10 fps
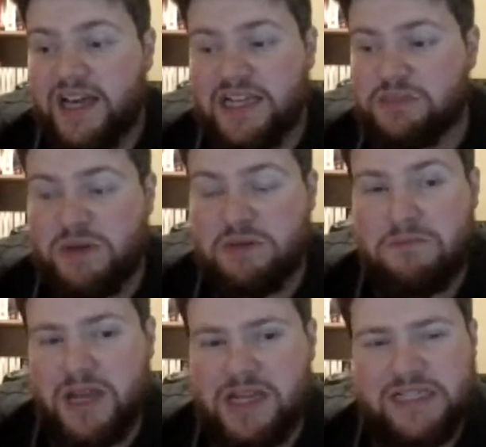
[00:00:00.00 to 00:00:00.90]
it's
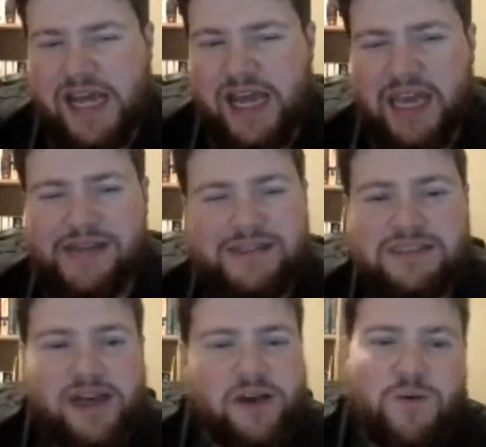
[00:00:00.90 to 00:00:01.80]
been many
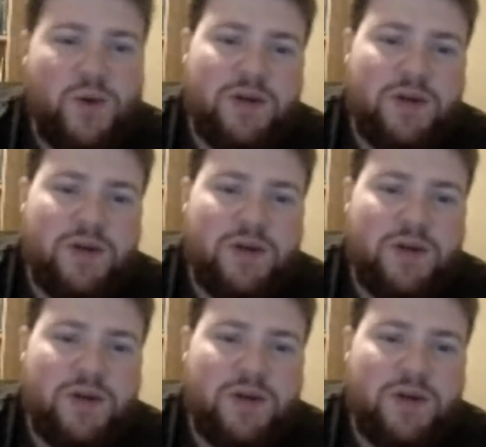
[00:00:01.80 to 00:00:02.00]
decades now.